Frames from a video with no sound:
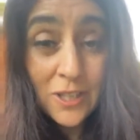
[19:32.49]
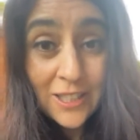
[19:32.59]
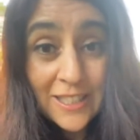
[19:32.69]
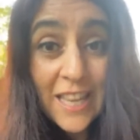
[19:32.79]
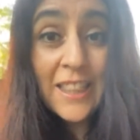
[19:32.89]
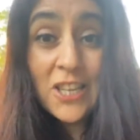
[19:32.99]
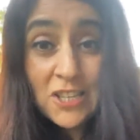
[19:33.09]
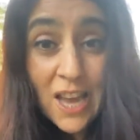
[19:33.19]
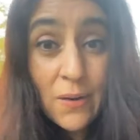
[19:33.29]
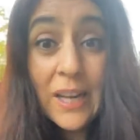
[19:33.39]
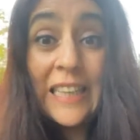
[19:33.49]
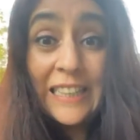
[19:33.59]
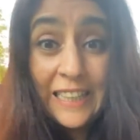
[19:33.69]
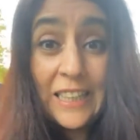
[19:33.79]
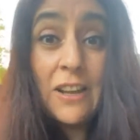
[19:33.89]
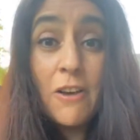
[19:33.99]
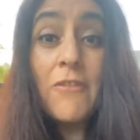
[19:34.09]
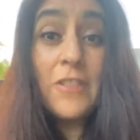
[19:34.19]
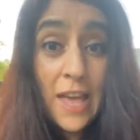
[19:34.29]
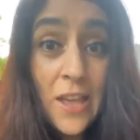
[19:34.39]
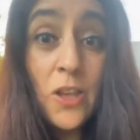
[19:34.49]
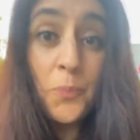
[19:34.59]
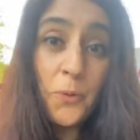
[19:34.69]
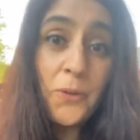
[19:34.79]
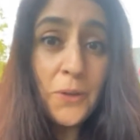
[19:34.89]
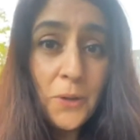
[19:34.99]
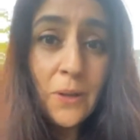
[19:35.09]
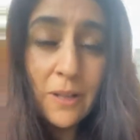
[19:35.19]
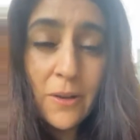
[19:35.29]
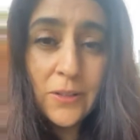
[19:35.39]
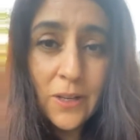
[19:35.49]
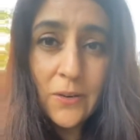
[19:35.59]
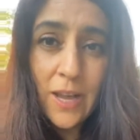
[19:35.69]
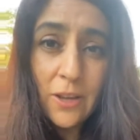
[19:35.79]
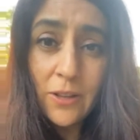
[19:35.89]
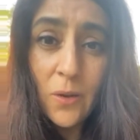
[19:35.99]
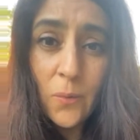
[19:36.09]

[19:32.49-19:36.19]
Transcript: You need to take that shower, clean it off, then you put your new clothes on, right?